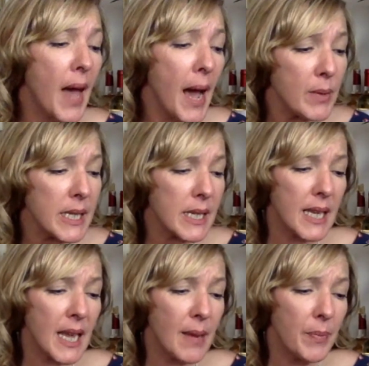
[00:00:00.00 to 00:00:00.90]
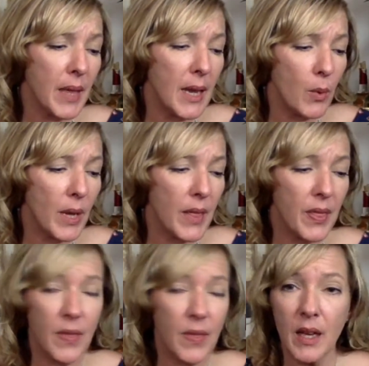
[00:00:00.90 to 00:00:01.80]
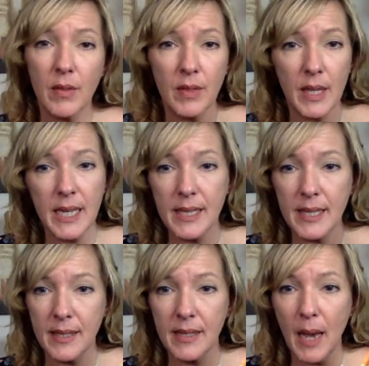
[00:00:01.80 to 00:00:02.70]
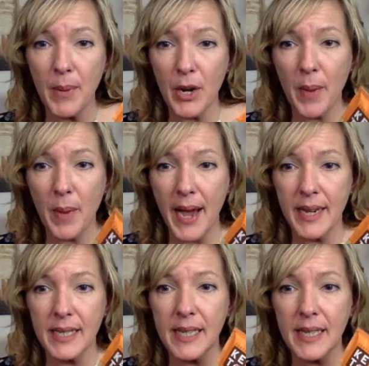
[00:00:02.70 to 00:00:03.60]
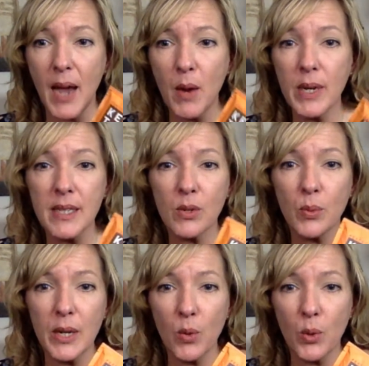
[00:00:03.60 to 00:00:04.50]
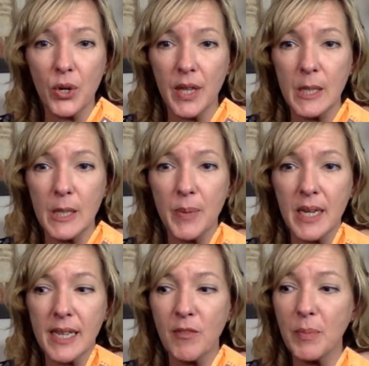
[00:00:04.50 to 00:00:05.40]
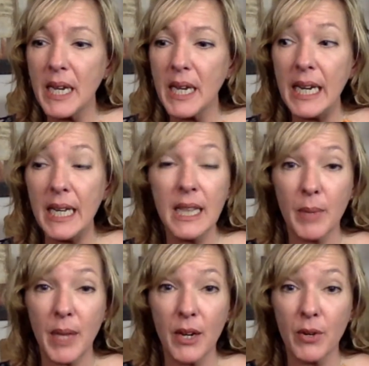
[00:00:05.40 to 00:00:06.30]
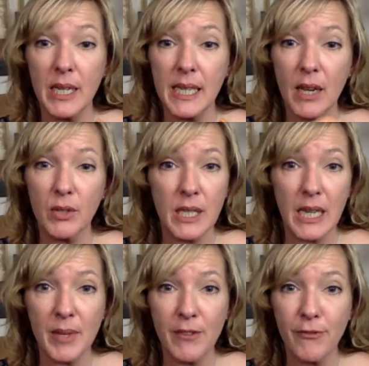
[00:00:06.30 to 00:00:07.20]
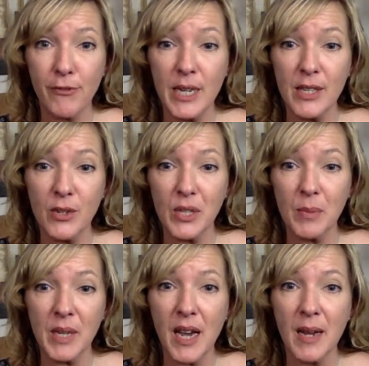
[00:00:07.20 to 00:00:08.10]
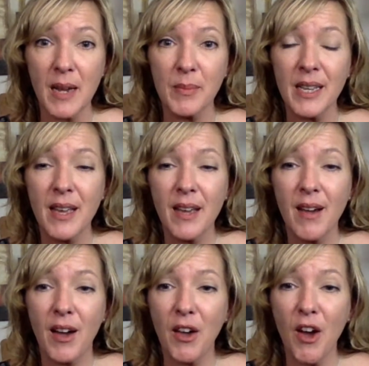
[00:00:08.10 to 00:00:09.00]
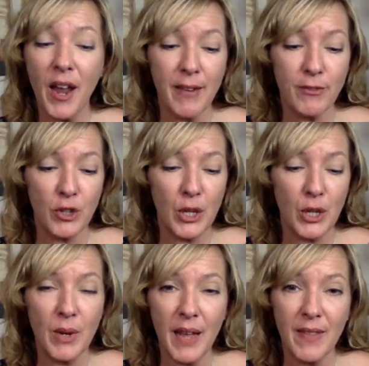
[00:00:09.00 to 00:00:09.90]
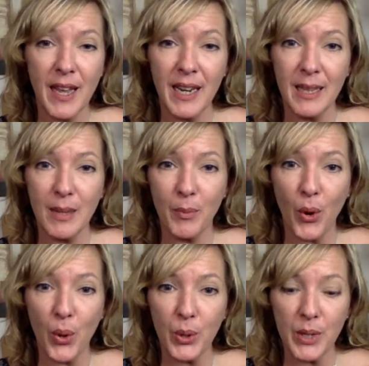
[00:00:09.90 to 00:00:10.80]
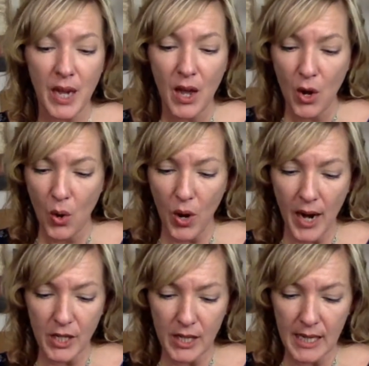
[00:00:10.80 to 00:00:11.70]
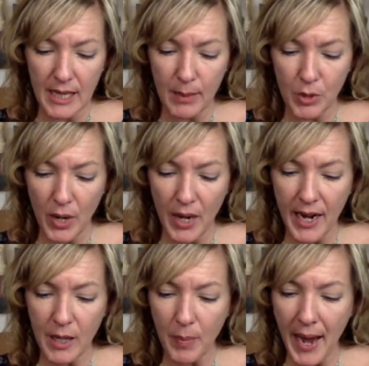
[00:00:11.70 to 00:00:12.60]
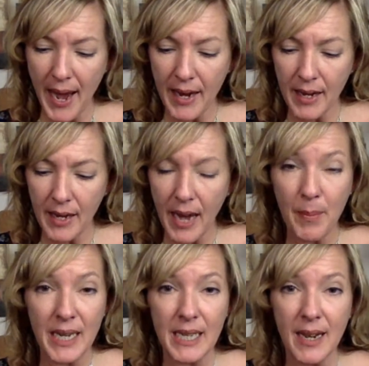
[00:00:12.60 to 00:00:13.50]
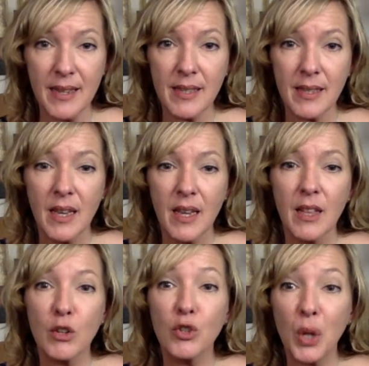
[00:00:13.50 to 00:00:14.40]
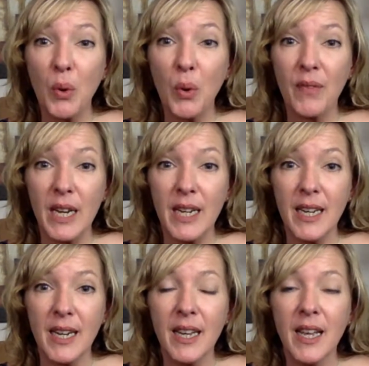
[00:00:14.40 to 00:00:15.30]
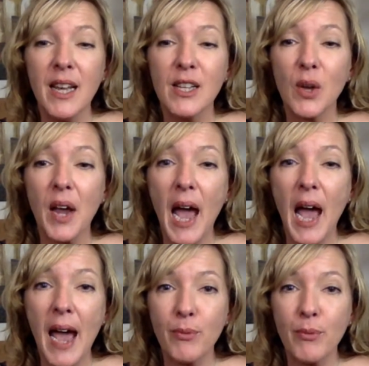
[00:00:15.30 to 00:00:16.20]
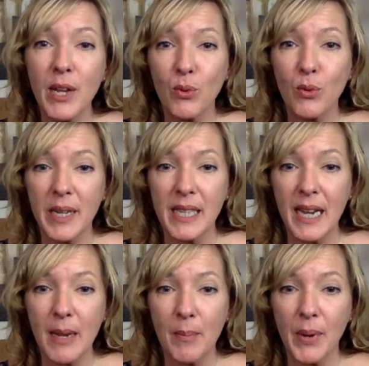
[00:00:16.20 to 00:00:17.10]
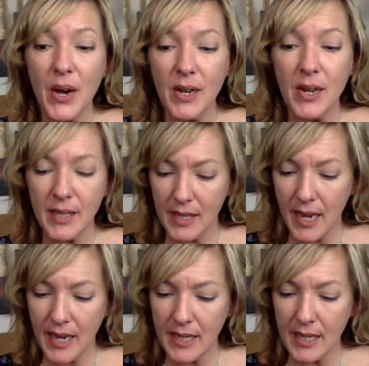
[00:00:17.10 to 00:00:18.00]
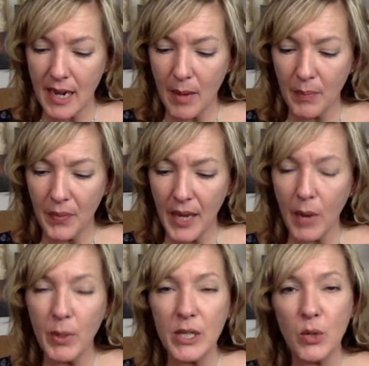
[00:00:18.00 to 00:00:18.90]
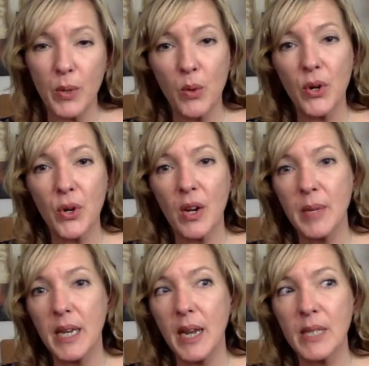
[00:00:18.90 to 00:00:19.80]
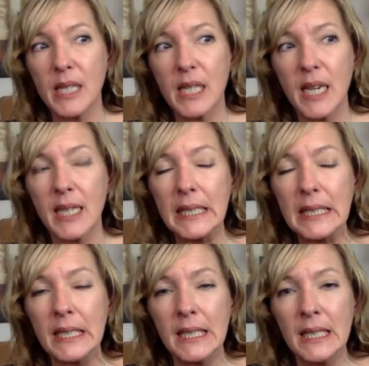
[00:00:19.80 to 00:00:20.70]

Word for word: that was the same thing with the these nut butter packets. I went to reorder these because I've been eating them like crazy. I'll stick them in the freezer sometimes on a hot afternoon and then eat them cold, or I just eat them straight out of the pack at my desk. They're so convenient. So I got halfway through my second box and um, and I went to reorder them and I was like,